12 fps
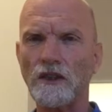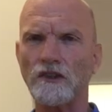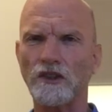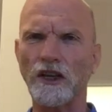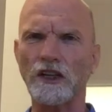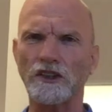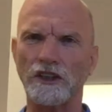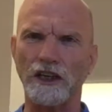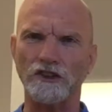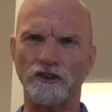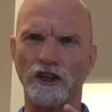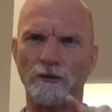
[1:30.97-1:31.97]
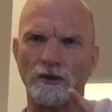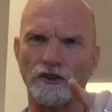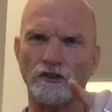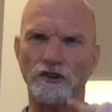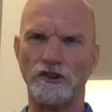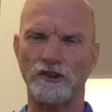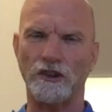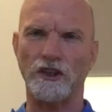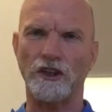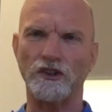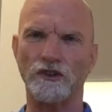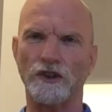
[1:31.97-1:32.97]
So that's the gastrocnemius, crosses the
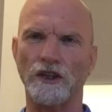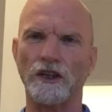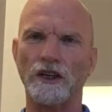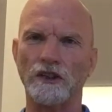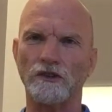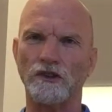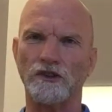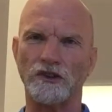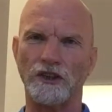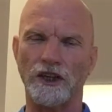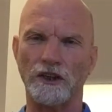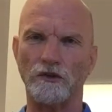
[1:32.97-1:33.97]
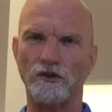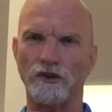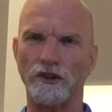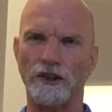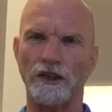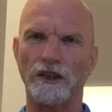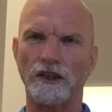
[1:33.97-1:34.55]
knee joint, crosses the ankle joint,